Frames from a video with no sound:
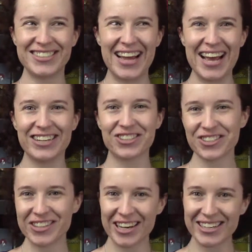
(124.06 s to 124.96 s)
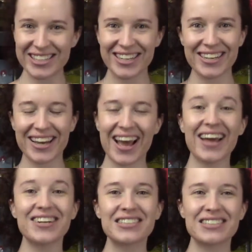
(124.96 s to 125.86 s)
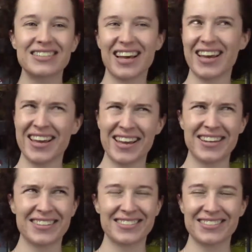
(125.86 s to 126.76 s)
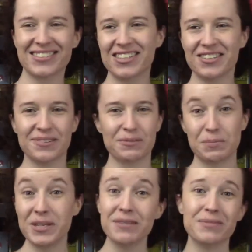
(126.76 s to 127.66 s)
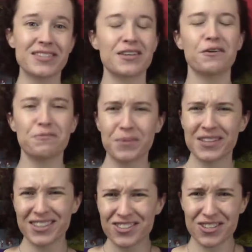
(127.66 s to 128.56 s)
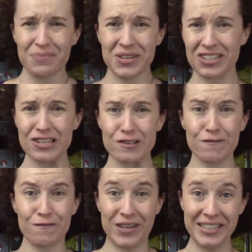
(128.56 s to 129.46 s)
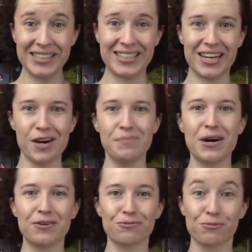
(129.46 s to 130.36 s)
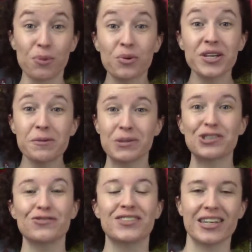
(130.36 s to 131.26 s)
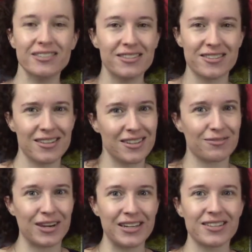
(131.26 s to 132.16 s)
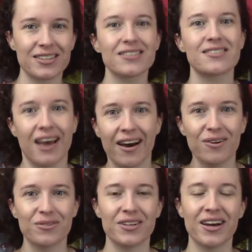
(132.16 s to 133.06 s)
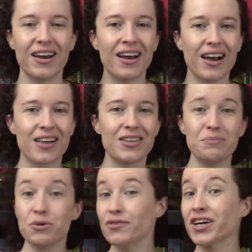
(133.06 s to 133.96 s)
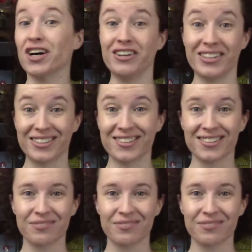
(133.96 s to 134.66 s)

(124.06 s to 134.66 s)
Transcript: entertaining, and I hate to repeat myself, but there's something just fun about rolling a bunch of dice and then writing things down and then moving on.